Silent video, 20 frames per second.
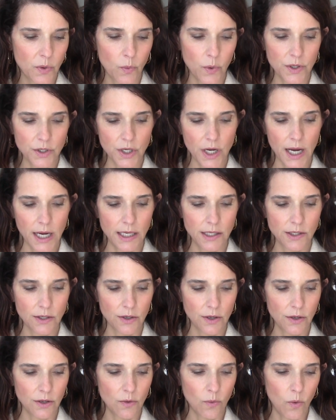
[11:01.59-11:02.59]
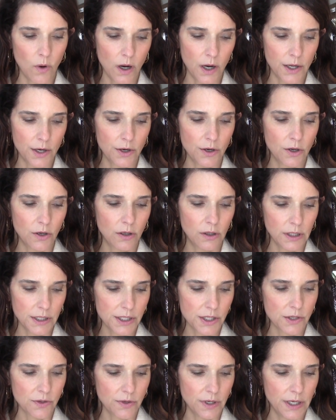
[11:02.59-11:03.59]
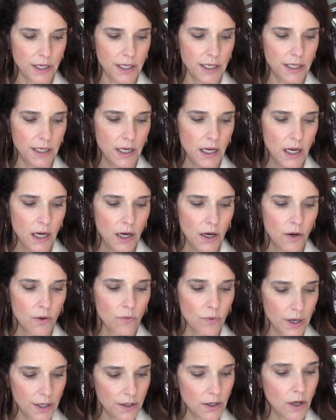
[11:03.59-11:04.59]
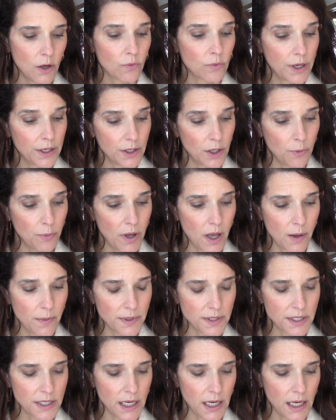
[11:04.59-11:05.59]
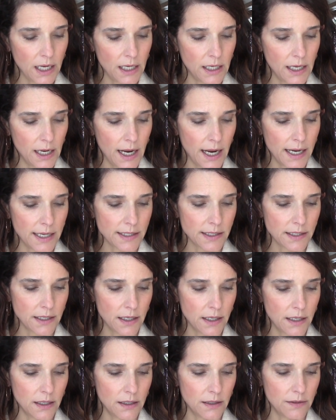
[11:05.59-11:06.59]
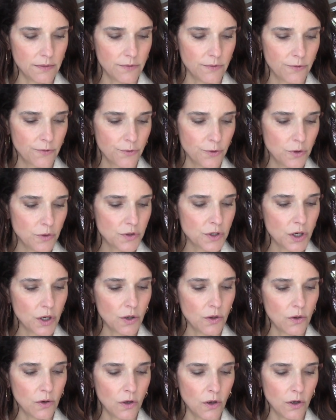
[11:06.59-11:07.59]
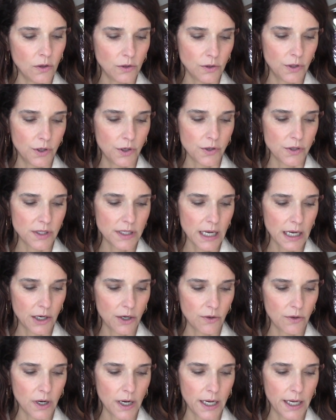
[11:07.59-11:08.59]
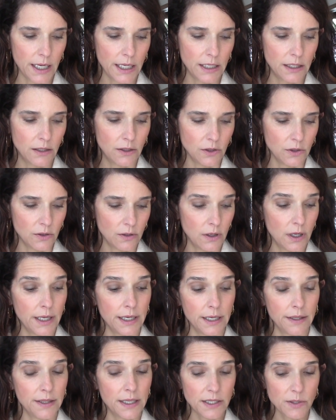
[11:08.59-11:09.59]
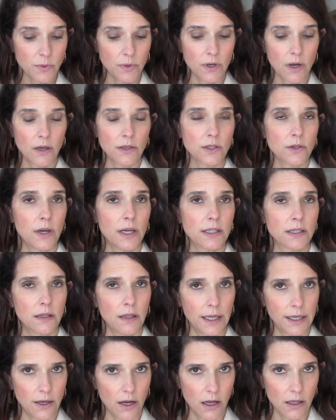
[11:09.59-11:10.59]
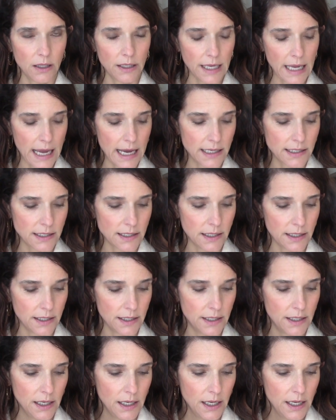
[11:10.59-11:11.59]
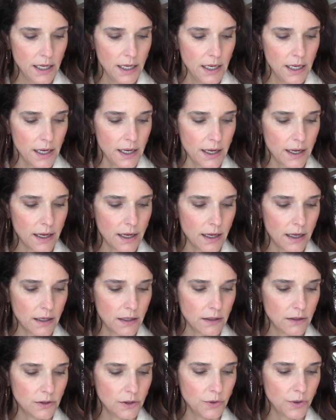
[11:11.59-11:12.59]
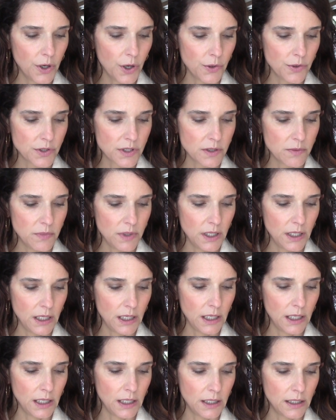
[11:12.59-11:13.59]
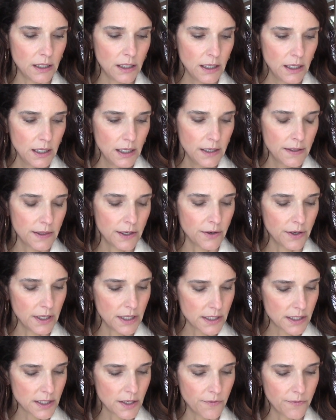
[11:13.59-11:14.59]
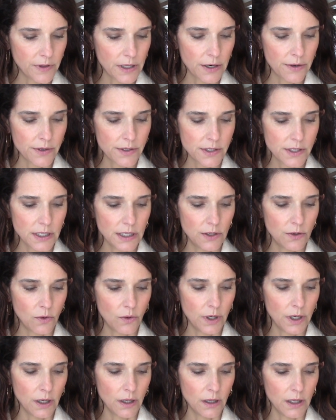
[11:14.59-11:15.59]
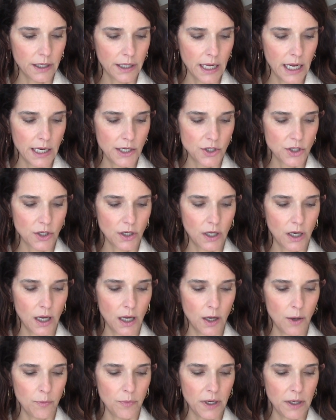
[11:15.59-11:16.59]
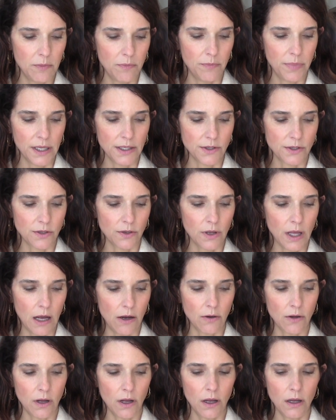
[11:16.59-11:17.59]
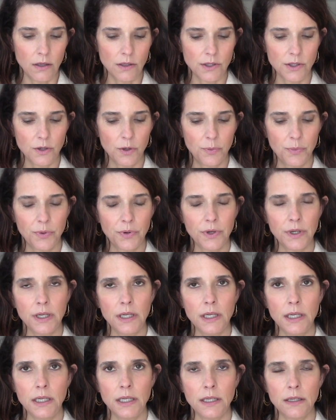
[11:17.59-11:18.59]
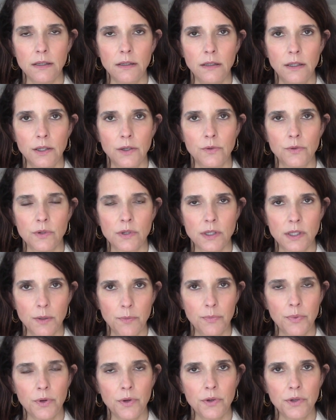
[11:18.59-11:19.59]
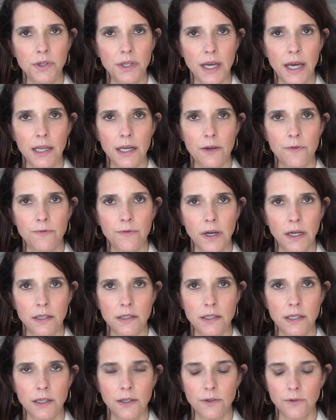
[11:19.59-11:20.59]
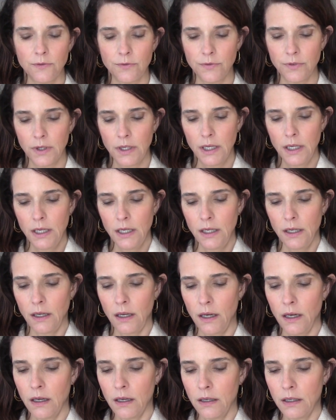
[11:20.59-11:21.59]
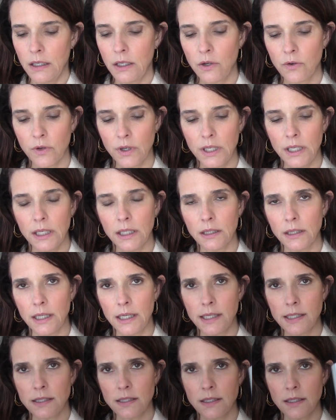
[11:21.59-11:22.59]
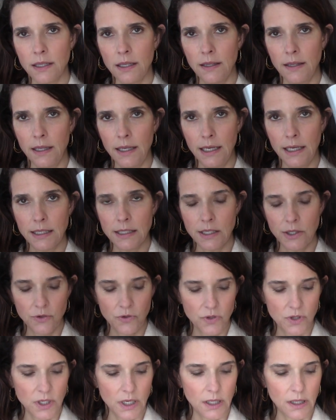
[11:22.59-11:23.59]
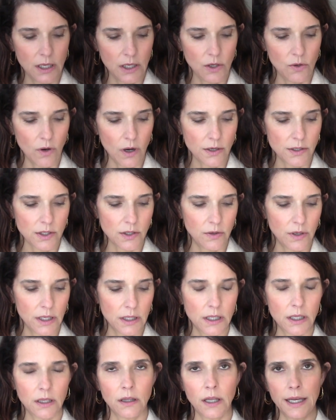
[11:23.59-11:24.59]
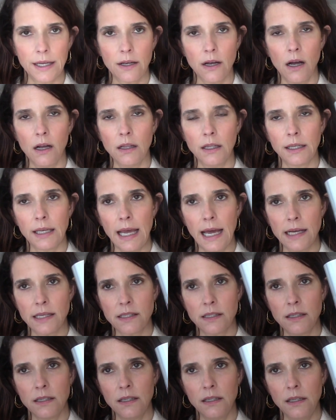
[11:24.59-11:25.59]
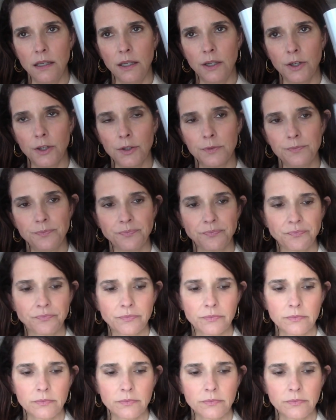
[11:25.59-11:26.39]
with witch hazel, water, glycerin, retinol, retinol palmitate. It has a fructo-oligosaccharide, and this one also has glycolic acid, uh, glucosamine. There is sunflower seed oil, acacia gum, and benzyl alcohol. So pretty, you know, simple yet effective Uh, ingredient list. It is interesting that you also get the glycolic acid in here.